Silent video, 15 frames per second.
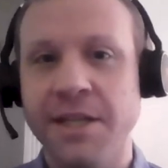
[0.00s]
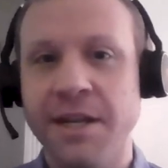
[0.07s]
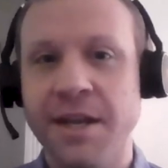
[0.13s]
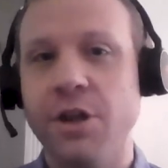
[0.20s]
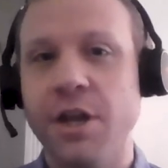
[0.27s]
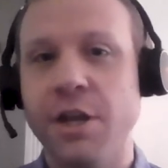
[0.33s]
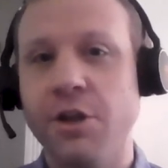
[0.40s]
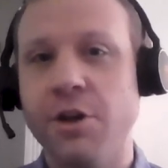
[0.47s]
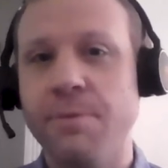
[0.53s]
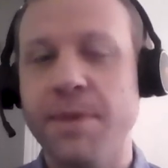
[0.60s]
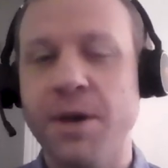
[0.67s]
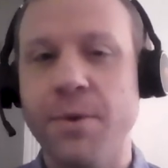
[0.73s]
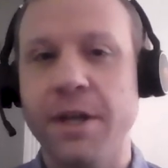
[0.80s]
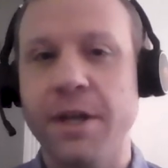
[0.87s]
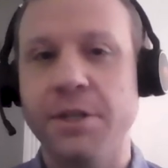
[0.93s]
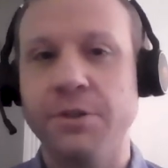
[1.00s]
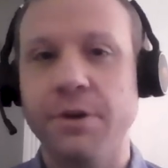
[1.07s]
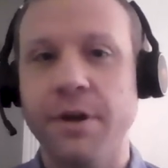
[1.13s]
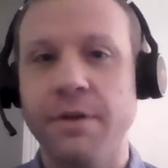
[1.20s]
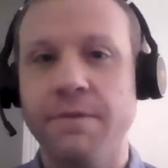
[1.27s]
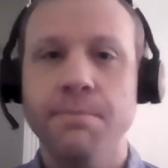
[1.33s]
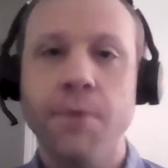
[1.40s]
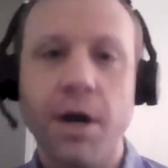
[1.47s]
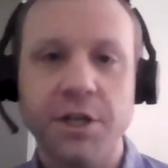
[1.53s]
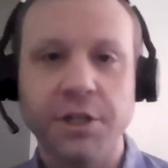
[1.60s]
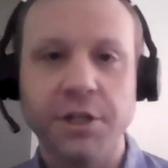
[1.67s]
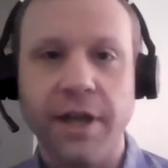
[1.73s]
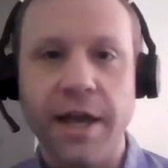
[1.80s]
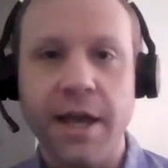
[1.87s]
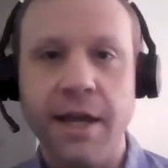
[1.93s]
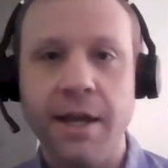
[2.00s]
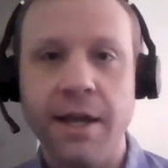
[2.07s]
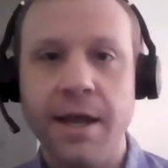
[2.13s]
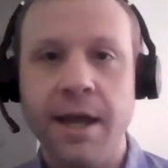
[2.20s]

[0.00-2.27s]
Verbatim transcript: and it could be a way to sort of modulate